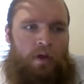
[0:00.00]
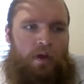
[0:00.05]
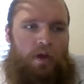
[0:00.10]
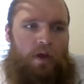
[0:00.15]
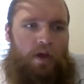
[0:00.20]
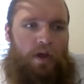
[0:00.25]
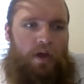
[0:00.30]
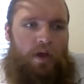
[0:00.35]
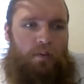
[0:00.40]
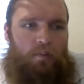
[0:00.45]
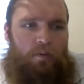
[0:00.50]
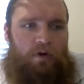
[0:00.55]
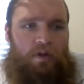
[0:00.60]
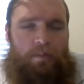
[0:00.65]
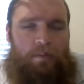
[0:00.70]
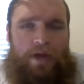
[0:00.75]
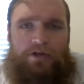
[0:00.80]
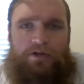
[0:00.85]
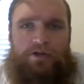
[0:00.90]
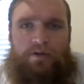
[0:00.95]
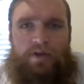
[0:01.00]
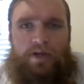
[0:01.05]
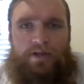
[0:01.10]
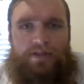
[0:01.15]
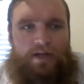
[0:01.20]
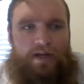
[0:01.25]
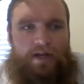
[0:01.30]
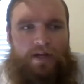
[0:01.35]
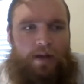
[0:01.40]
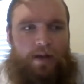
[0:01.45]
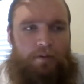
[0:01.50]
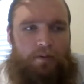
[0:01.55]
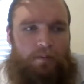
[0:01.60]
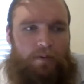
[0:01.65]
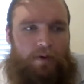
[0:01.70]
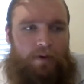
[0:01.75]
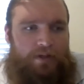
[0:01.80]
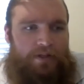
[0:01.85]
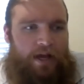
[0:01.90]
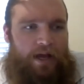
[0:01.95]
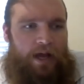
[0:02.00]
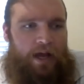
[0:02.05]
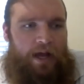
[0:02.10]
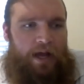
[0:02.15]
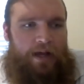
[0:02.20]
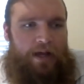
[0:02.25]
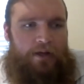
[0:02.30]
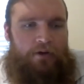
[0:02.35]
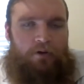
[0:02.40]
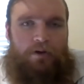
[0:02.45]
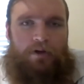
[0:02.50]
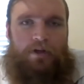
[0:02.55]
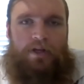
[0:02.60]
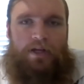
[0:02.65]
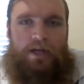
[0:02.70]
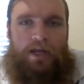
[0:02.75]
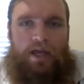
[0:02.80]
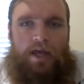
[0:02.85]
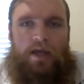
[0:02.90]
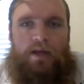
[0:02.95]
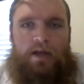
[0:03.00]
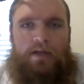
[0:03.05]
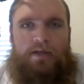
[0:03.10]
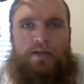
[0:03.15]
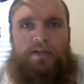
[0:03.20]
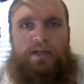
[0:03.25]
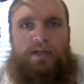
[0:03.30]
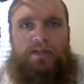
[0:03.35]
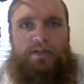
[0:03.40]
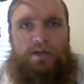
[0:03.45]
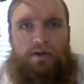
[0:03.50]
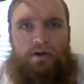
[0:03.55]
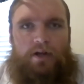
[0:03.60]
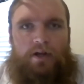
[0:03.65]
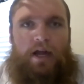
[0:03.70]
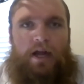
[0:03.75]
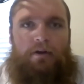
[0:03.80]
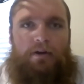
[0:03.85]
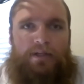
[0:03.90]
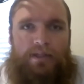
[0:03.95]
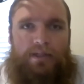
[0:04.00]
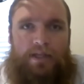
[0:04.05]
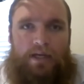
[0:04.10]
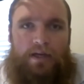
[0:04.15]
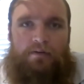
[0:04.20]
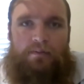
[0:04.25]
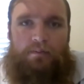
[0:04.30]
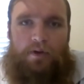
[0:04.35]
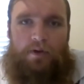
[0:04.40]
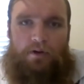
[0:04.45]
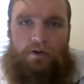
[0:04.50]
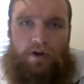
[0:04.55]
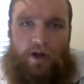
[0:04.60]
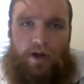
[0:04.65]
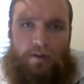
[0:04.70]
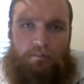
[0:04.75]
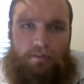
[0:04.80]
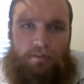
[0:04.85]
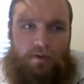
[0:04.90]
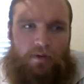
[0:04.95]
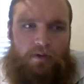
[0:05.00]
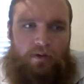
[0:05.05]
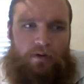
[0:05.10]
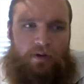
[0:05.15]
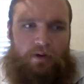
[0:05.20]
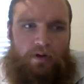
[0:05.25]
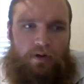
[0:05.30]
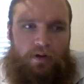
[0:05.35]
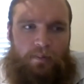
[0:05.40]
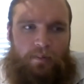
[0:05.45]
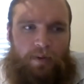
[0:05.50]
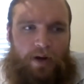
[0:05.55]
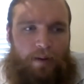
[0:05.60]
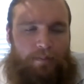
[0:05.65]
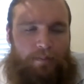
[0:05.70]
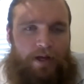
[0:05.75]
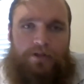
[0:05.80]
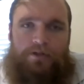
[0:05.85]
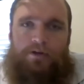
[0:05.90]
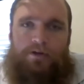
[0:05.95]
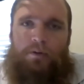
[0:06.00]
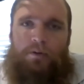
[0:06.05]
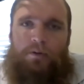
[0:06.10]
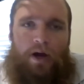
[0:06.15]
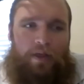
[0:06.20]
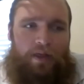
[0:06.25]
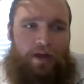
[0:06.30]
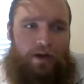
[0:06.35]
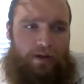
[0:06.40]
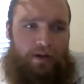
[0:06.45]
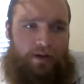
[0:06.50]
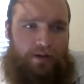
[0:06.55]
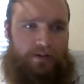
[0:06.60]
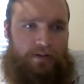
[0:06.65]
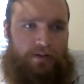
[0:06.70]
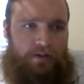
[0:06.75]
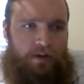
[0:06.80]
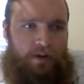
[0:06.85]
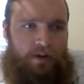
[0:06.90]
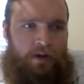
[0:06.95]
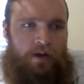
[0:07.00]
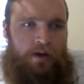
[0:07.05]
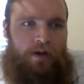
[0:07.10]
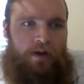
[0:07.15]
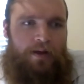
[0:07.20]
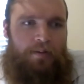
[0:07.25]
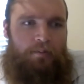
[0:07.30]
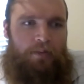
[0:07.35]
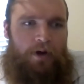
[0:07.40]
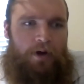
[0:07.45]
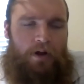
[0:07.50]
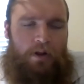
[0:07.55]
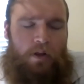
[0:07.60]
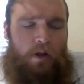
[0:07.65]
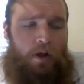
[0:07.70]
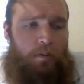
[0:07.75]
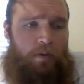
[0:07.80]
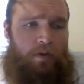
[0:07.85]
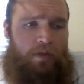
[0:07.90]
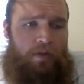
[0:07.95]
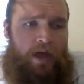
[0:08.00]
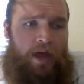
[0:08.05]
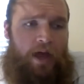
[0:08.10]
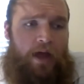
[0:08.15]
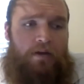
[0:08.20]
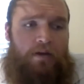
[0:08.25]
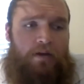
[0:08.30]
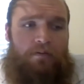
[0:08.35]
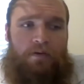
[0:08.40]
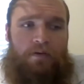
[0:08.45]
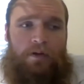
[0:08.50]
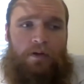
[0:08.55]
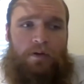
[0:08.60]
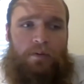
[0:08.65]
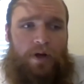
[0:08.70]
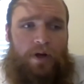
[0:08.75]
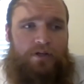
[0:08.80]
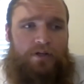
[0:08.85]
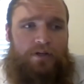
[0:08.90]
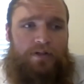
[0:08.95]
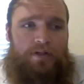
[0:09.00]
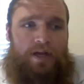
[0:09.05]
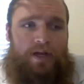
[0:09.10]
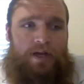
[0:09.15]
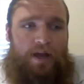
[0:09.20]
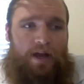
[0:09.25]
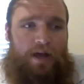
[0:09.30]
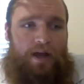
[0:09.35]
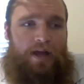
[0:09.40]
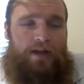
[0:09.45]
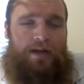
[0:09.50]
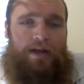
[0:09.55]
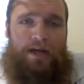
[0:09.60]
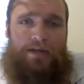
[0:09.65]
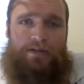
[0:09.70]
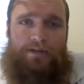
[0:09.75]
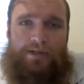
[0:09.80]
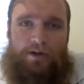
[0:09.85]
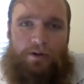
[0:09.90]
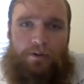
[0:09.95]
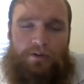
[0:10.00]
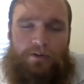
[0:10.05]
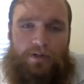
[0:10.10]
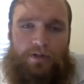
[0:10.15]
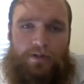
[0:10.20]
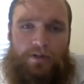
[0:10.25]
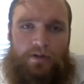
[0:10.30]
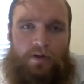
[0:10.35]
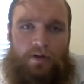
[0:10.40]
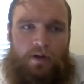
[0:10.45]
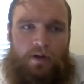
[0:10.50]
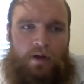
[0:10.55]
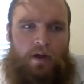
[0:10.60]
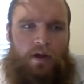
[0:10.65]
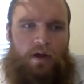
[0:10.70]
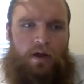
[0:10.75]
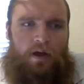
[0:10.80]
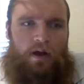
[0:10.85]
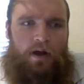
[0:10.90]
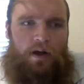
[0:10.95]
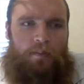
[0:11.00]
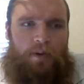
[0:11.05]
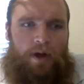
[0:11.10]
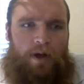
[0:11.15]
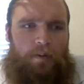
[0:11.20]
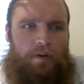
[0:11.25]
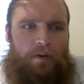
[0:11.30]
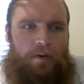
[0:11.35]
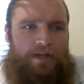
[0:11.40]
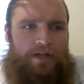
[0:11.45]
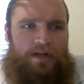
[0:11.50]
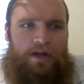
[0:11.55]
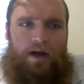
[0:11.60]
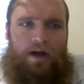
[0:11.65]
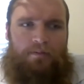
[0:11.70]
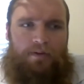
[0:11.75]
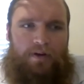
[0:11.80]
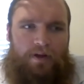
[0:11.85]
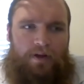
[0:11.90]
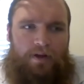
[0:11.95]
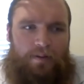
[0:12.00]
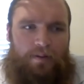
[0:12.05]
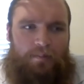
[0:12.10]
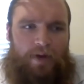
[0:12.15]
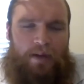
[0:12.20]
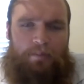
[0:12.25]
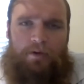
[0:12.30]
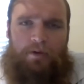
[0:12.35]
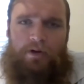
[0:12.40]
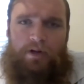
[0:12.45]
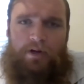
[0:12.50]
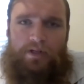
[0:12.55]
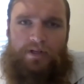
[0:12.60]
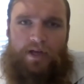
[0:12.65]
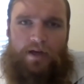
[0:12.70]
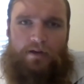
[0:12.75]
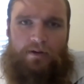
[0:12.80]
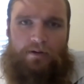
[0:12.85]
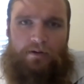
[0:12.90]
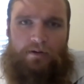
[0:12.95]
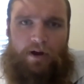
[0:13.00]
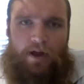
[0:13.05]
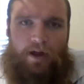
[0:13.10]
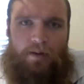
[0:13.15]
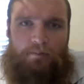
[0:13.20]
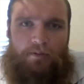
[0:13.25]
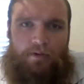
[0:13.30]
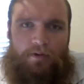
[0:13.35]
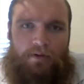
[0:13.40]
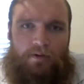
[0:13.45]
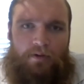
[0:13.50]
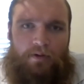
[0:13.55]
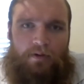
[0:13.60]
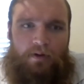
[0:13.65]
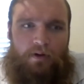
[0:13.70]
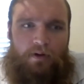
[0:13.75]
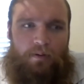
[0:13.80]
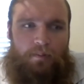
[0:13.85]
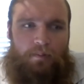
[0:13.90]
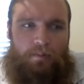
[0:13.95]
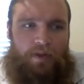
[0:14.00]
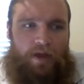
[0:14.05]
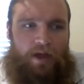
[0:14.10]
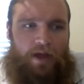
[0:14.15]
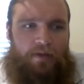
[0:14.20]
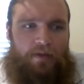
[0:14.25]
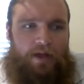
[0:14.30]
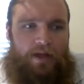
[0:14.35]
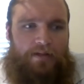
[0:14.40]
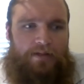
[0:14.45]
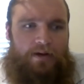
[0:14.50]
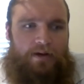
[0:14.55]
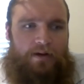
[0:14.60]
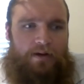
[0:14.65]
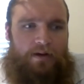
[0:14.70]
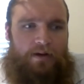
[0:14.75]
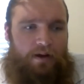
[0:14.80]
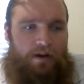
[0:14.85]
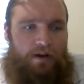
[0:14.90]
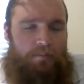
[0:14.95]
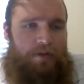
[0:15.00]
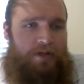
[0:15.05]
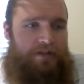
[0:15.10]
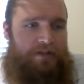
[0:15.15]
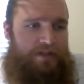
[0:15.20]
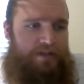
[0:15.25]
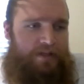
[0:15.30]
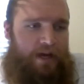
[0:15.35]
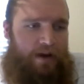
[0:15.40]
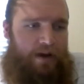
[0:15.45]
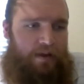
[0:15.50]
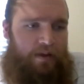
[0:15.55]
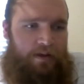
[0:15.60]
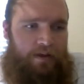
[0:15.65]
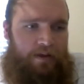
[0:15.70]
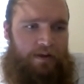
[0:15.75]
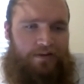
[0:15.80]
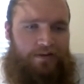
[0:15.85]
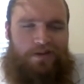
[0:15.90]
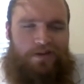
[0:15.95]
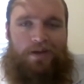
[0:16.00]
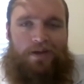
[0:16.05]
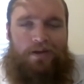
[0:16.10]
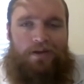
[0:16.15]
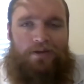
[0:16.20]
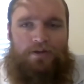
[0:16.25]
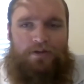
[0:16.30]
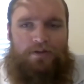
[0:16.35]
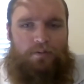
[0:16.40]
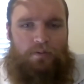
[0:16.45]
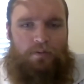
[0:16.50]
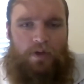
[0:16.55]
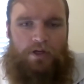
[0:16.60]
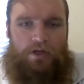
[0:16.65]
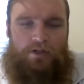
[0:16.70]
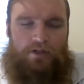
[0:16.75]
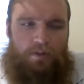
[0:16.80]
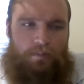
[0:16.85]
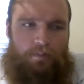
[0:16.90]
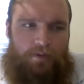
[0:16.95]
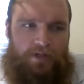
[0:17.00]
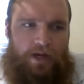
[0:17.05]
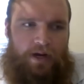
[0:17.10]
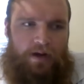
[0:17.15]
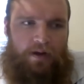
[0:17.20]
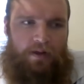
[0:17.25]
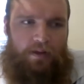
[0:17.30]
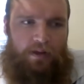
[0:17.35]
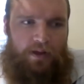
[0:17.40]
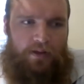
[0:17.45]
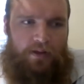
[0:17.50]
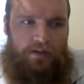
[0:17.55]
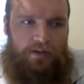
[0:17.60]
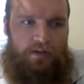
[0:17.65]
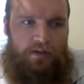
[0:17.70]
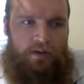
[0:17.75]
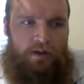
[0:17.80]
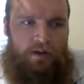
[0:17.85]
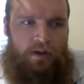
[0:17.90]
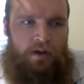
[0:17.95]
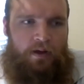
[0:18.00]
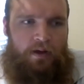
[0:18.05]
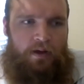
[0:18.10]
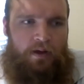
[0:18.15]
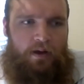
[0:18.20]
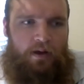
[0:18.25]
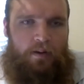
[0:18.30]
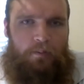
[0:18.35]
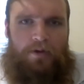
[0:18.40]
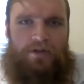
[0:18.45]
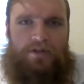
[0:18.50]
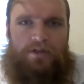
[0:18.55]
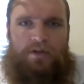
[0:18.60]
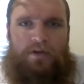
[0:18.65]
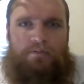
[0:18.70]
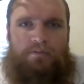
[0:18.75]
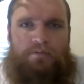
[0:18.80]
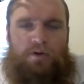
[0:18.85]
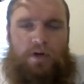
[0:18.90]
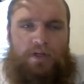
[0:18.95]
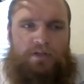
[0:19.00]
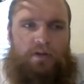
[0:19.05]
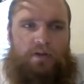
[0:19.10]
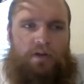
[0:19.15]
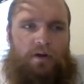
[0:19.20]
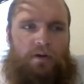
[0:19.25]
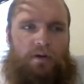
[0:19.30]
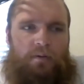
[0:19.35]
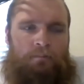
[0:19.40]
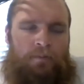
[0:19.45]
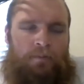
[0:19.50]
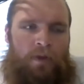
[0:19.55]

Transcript: And one of the major things that happened was I couldn't get a 6-year guaranteed from Notre Dame. I'm not sure why that is, but along with that and a few other questions I had to ask the coaches, I wasn't confident in my ability to stay at Notre Dame. And that's on a business side of things and just a relationship side of things. Wasn't enough trust there.